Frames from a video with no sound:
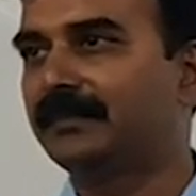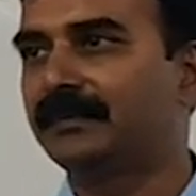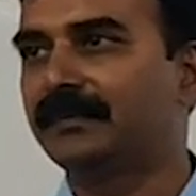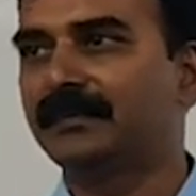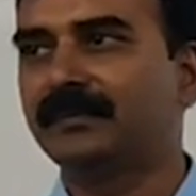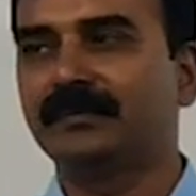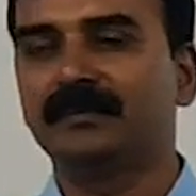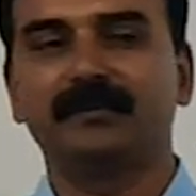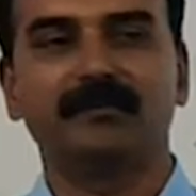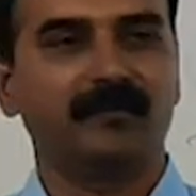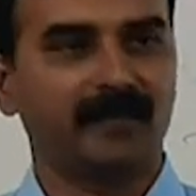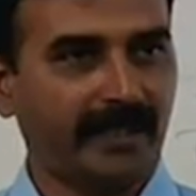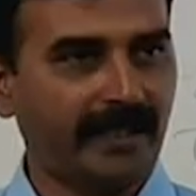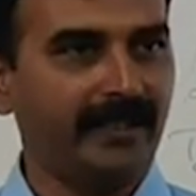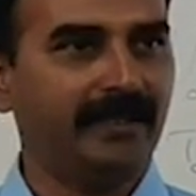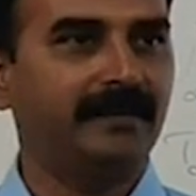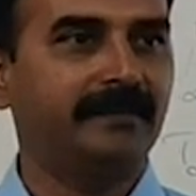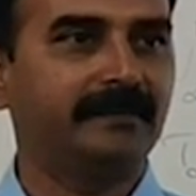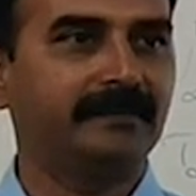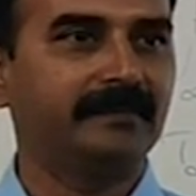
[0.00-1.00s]
right?
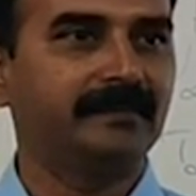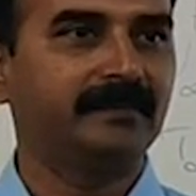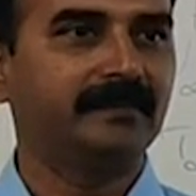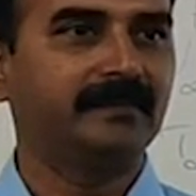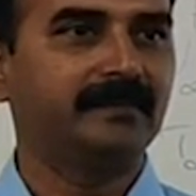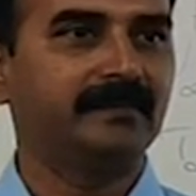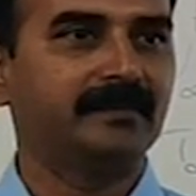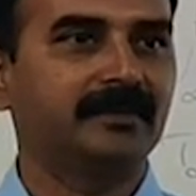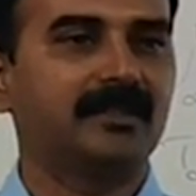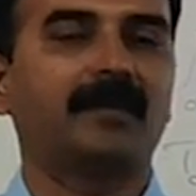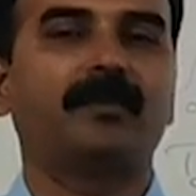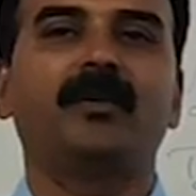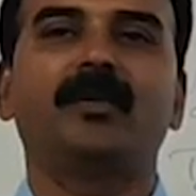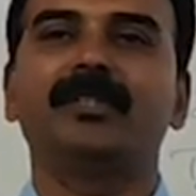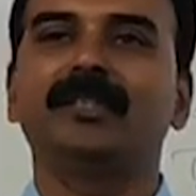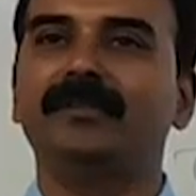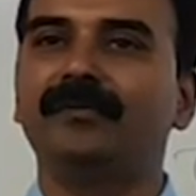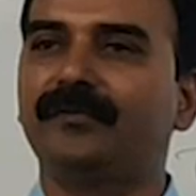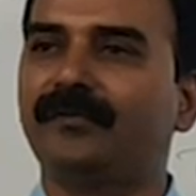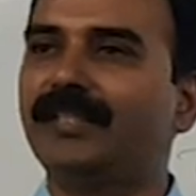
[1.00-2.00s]
Suppose
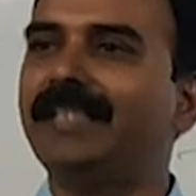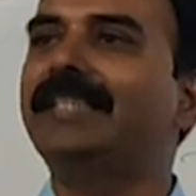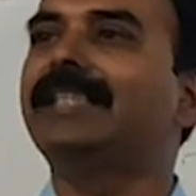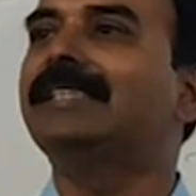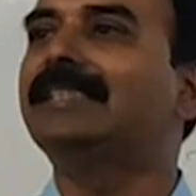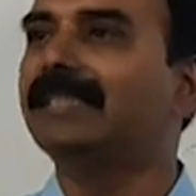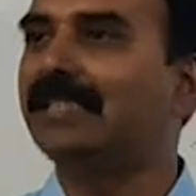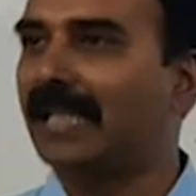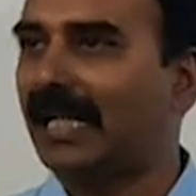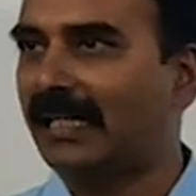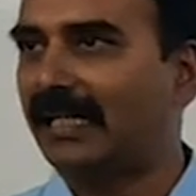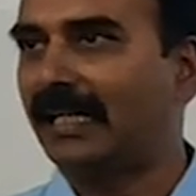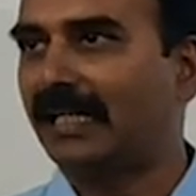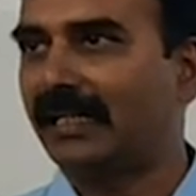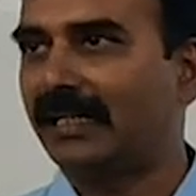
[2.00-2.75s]
if it is done